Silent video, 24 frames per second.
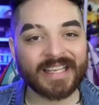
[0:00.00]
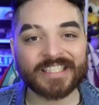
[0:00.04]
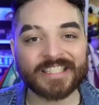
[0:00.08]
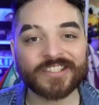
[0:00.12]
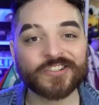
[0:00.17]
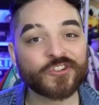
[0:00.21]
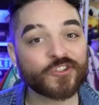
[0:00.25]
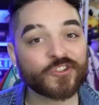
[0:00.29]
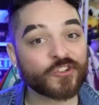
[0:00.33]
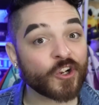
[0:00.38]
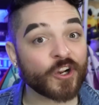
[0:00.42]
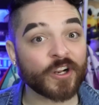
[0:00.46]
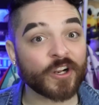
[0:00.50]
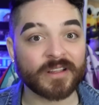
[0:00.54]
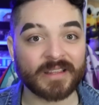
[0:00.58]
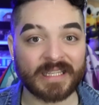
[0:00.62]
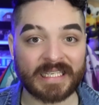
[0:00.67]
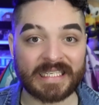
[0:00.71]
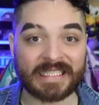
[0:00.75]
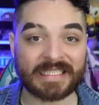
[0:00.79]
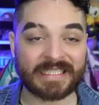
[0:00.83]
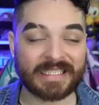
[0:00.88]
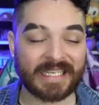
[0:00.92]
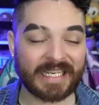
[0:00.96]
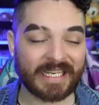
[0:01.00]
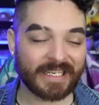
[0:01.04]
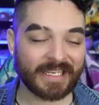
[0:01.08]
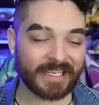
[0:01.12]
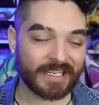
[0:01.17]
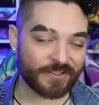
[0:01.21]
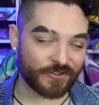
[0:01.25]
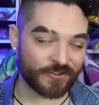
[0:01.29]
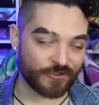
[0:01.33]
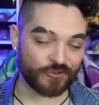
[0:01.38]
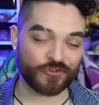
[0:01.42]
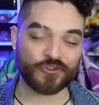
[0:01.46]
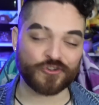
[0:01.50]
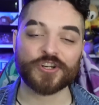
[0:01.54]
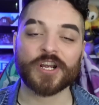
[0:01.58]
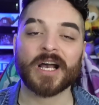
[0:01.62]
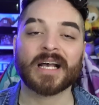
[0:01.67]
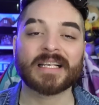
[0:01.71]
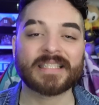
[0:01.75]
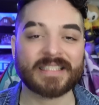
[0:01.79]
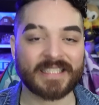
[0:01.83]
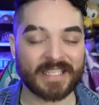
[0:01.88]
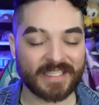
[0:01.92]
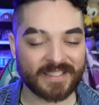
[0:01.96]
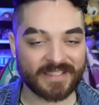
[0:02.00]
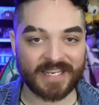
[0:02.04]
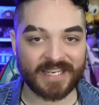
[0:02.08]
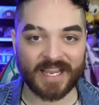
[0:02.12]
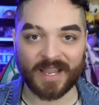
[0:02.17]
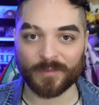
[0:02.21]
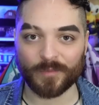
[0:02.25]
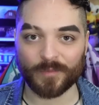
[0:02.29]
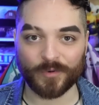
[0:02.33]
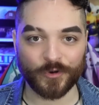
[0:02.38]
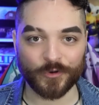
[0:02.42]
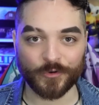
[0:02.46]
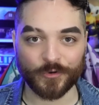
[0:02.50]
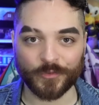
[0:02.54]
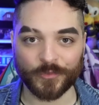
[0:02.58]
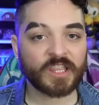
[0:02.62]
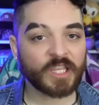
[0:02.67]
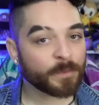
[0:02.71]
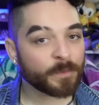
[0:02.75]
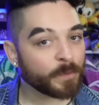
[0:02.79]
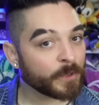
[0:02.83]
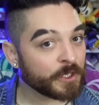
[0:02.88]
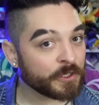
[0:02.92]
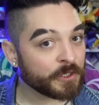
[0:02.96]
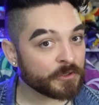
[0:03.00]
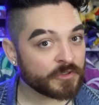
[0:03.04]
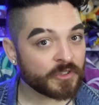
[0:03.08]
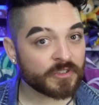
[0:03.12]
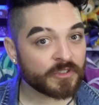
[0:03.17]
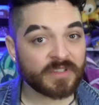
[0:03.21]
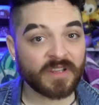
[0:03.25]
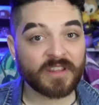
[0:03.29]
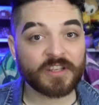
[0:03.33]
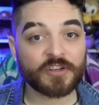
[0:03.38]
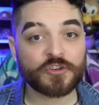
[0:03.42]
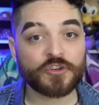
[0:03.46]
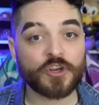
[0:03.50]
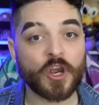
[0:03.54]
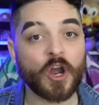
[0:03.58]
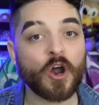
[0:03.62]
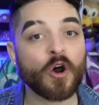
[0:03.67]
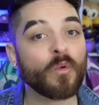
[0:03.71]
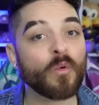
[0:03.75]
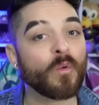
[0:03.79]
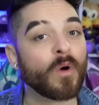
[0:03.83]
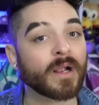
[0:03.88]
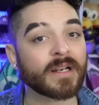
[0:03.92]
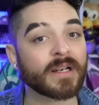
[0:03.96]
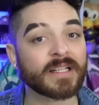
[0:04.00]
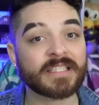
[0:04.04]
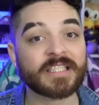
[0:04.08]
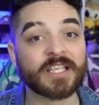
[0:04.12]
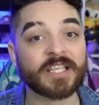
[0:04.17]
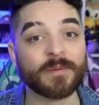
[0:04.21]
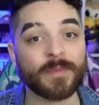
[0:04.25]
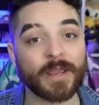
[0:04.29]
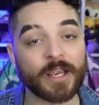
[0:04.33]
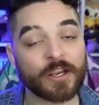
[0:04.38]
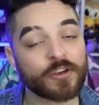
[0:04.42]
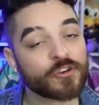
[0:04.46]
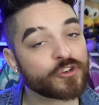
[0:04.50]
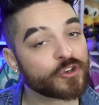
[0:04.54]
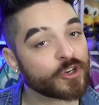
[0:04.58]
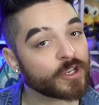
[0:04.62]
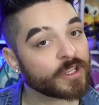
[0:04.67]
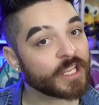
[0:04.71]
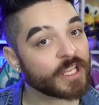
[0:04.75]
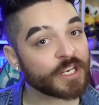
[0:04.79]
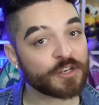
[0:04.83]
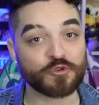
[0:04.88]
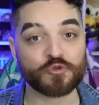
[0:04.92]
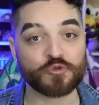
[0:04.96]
is certainly seen as just as taboo. The producers of the show wanted to make sure that